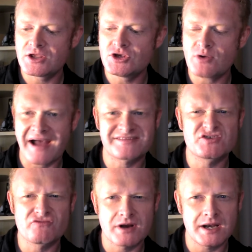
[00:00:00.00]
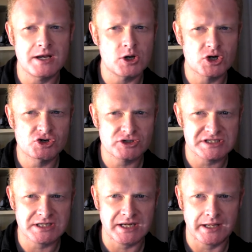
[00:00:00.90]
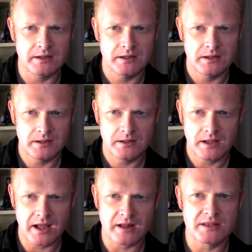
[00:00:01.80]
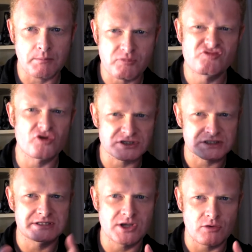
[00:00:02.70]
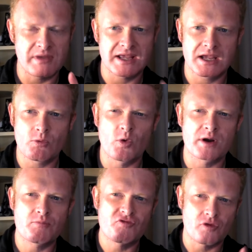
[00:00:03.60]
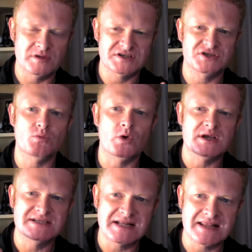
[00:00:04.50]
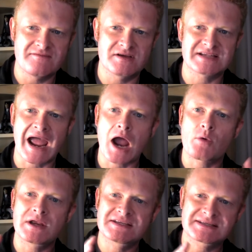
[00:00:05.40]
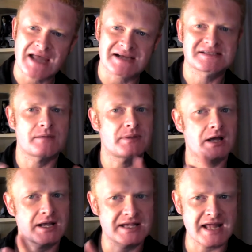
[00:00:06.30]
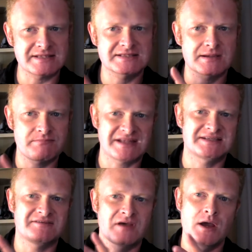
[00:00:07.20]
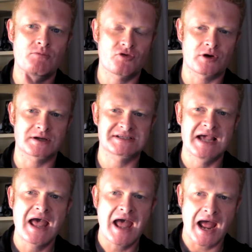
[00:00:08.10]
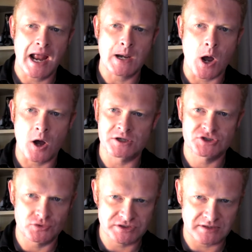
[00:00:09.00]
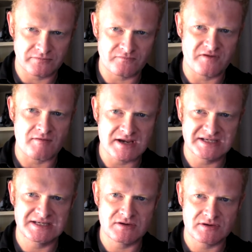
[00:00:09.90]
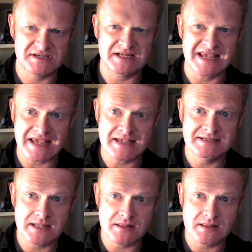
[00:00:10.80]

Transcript: you have to really look critically at the product that you're making, what it promises, what it delivers, how it stacks up against competitive products, and ask yourself very seriously, is